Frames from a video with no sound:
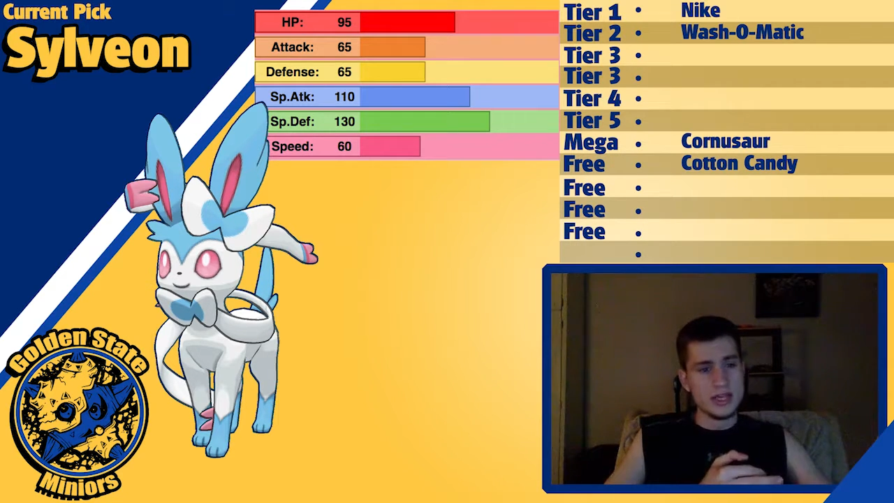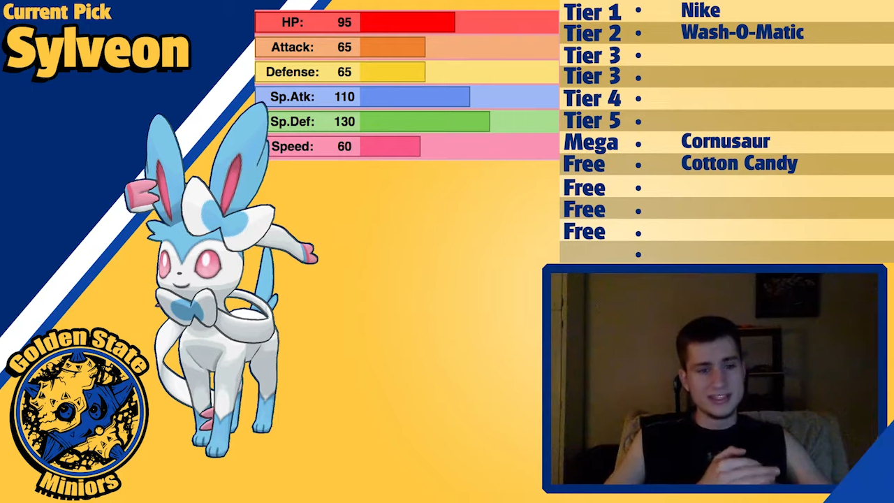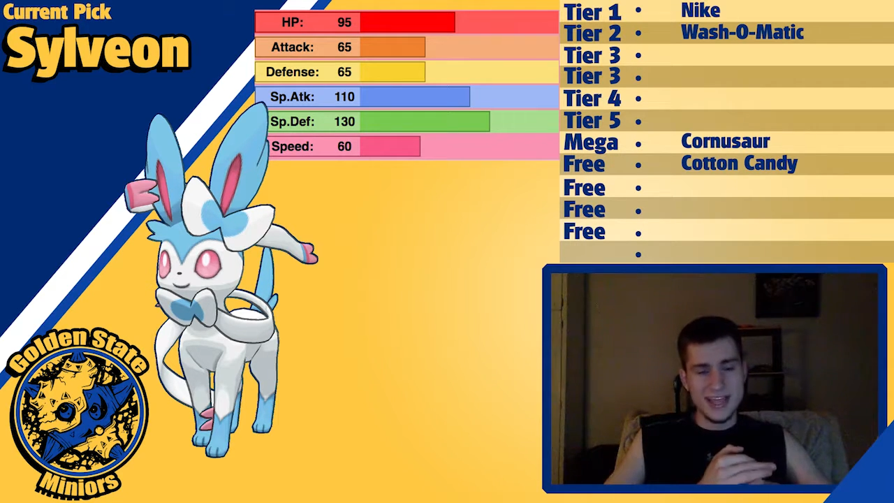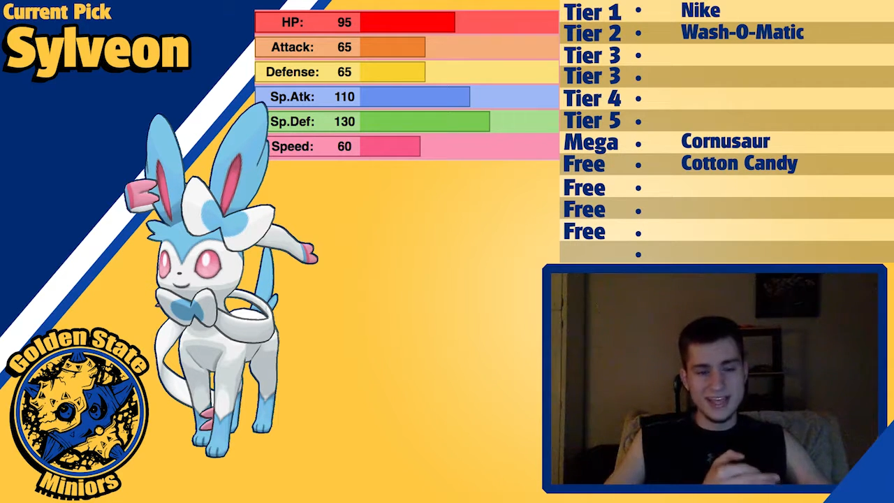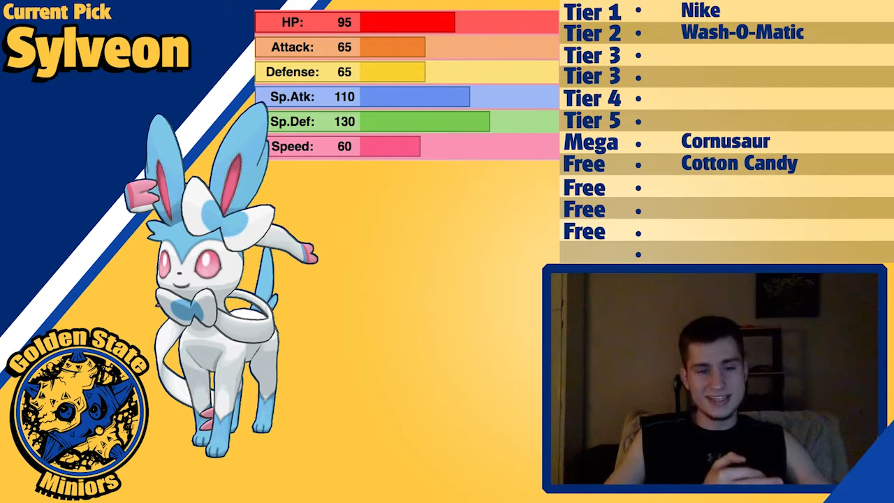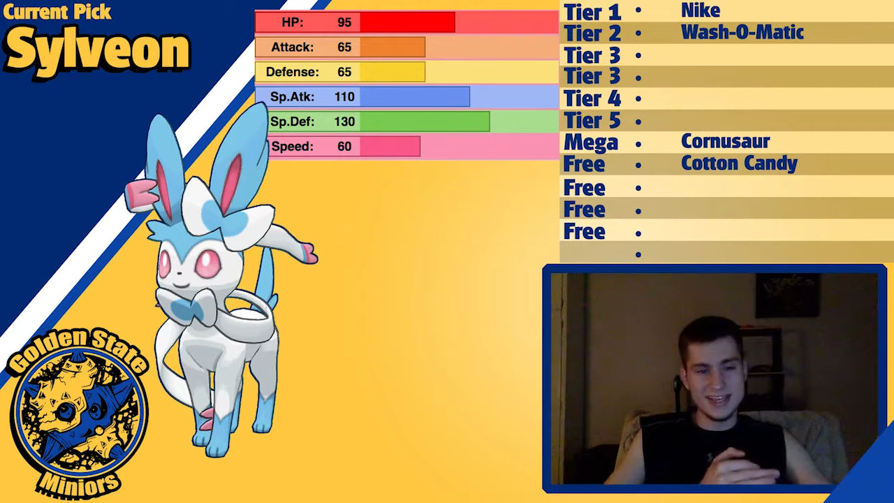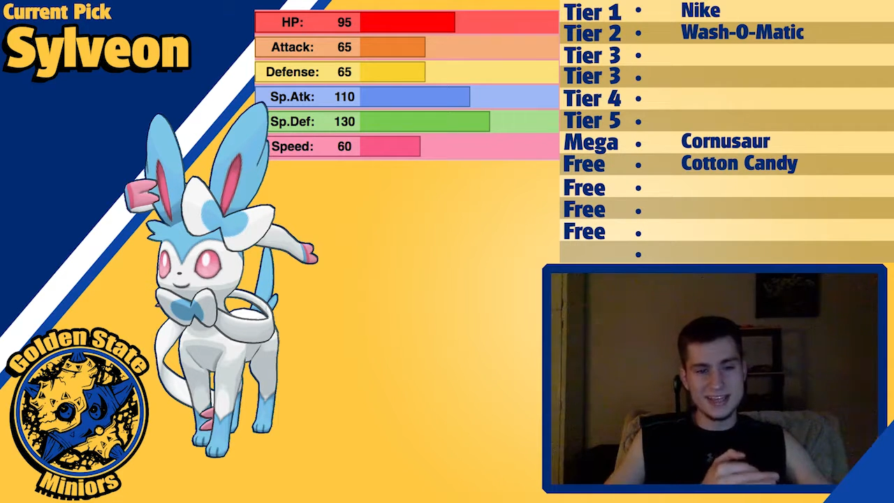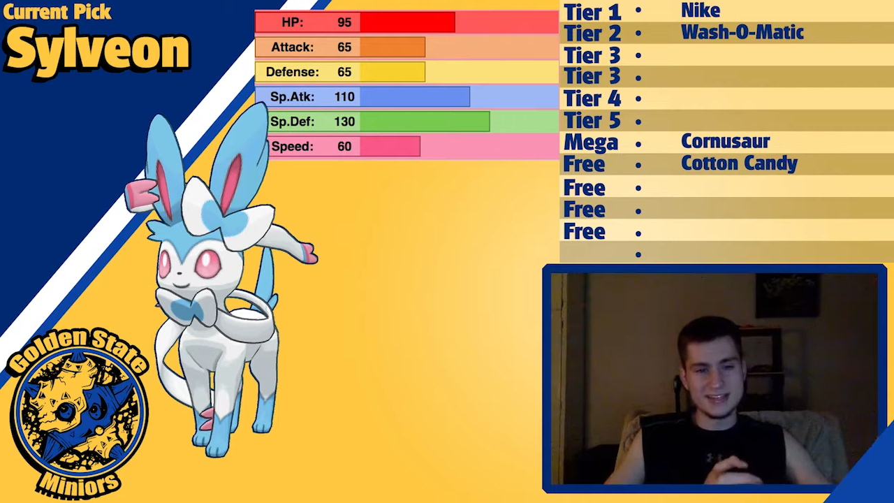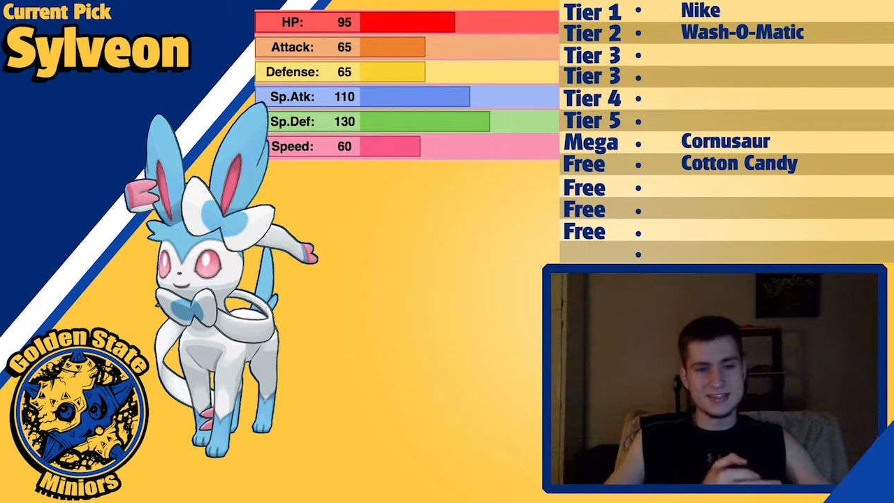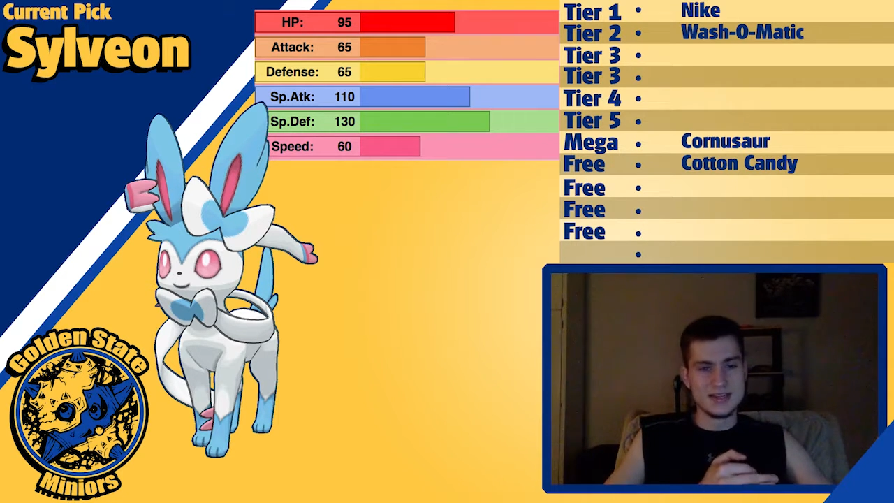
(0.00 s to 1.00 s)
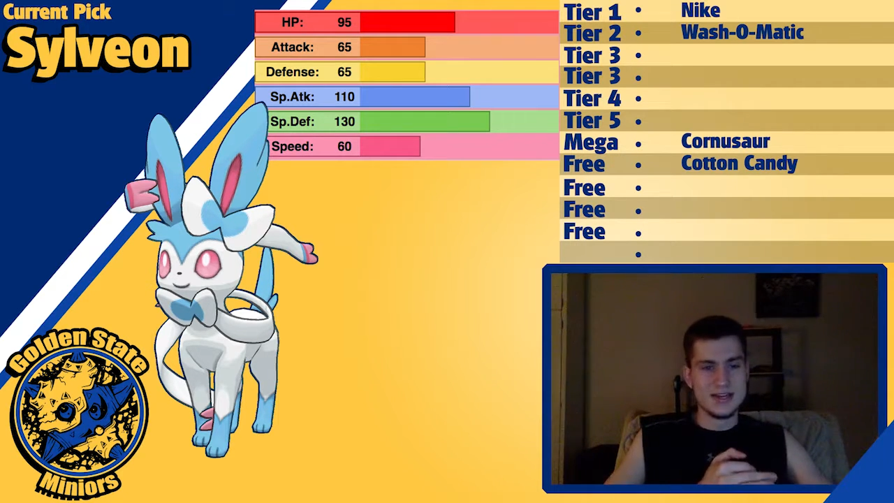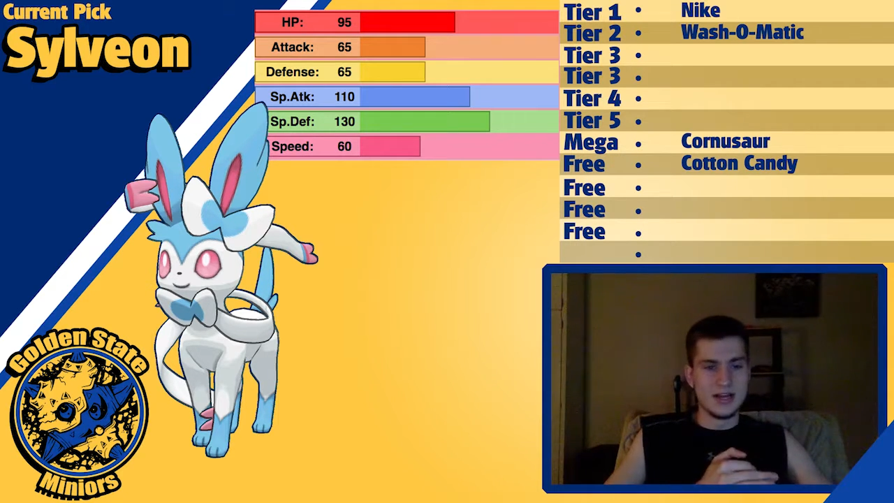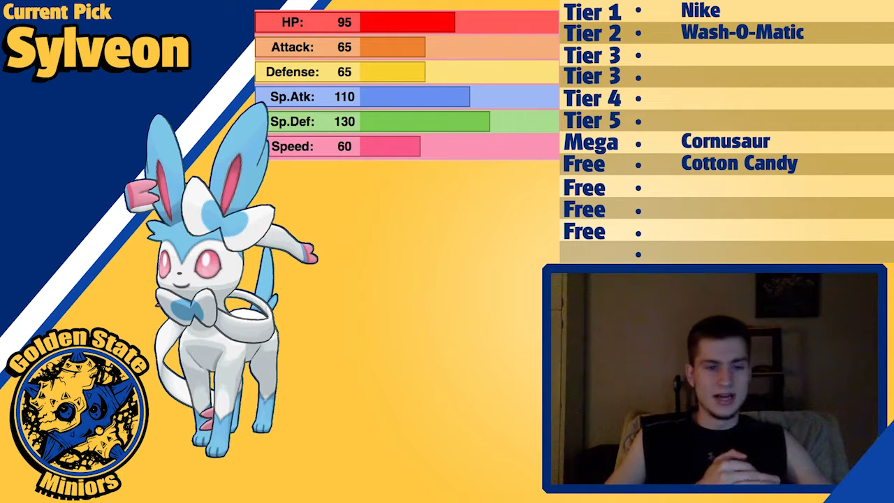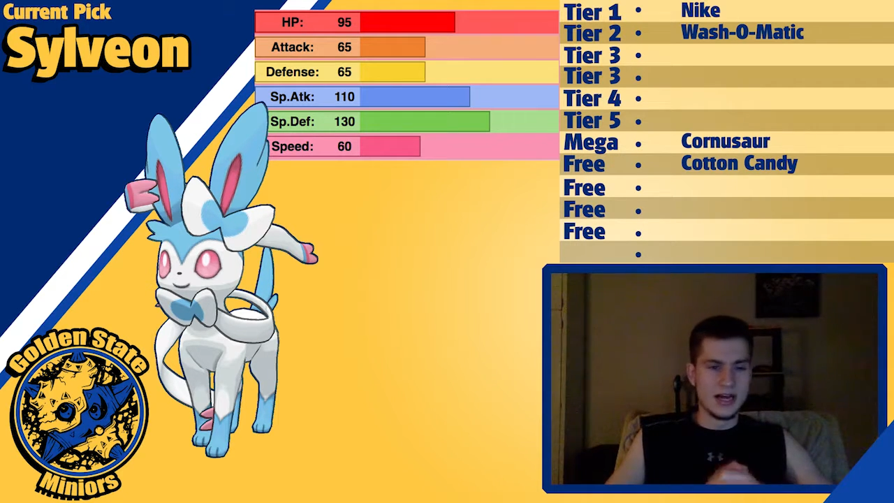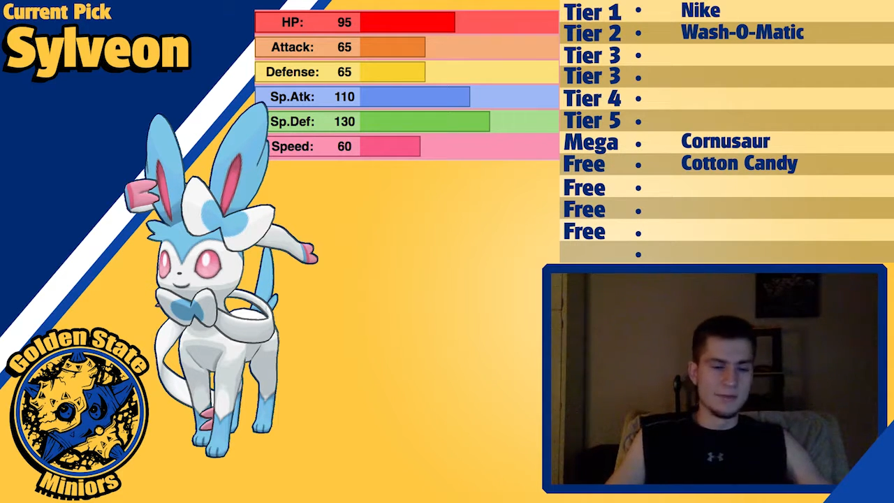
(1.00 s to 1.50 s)
Takes hits.
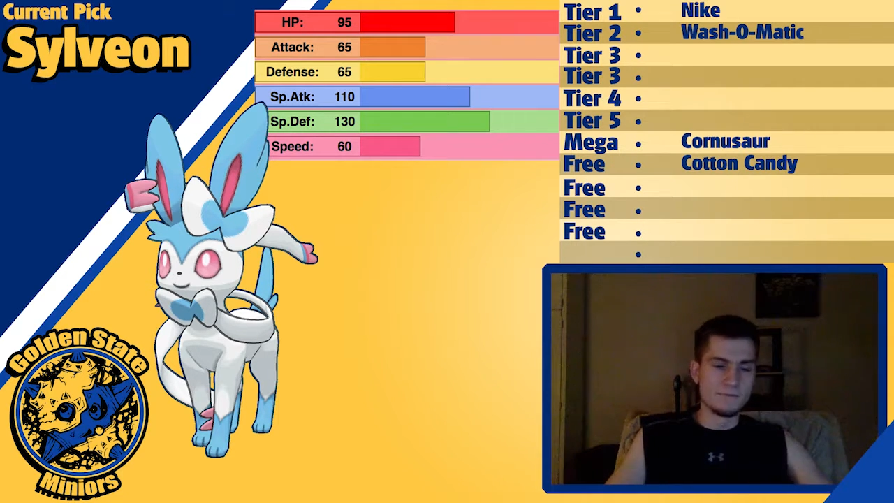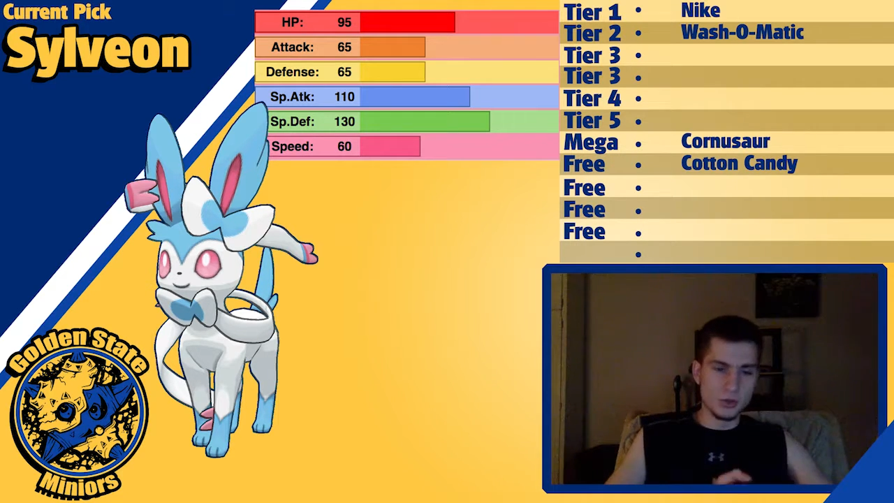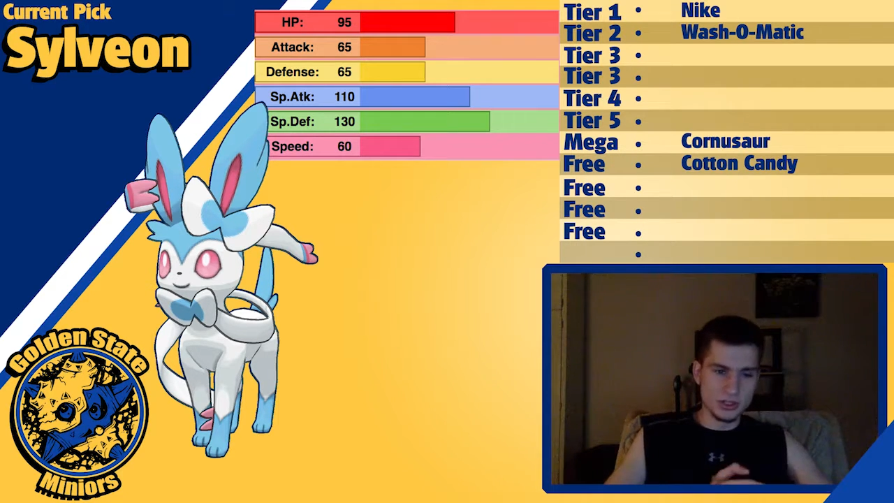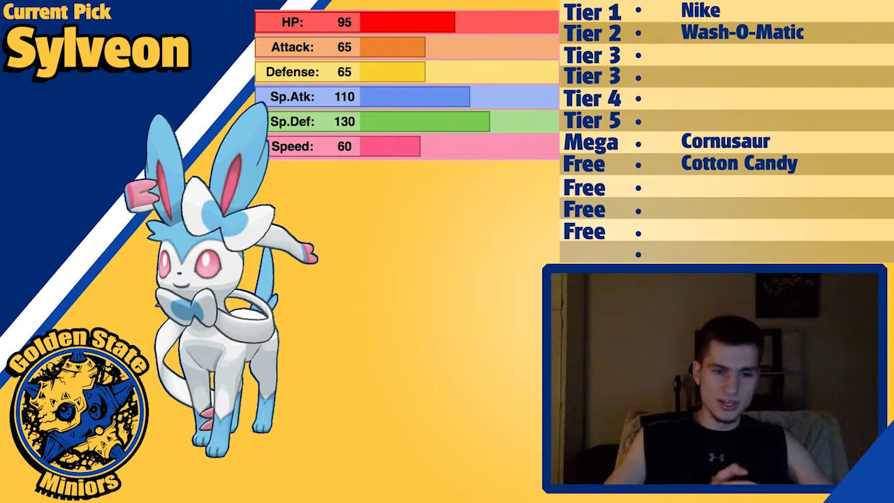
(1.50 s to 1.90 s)
Unfortunately,